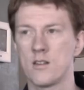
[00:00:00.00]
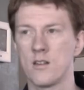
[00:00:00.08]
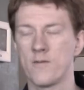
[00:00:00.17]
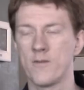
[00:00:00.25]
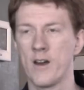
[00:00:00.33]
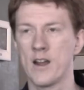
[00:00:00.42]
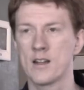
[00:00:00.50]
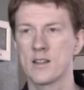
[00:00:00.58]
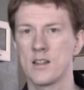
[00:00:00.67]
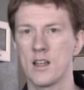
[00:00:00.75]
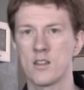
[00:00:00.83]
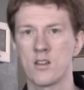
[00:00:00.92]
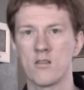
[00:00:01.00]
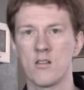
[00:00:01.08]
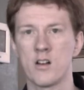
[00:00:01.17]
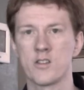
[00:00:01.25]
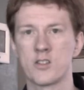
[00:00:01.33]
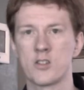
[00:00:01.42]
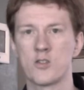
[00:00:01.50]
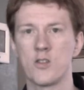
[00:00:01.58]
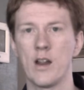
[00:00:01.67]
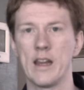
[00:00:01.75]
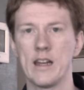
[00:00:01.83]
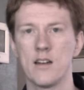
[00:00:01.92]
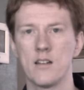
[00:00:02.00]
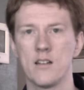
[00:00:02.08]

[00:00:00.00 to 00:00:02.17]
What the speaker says: The fact that they're all straight.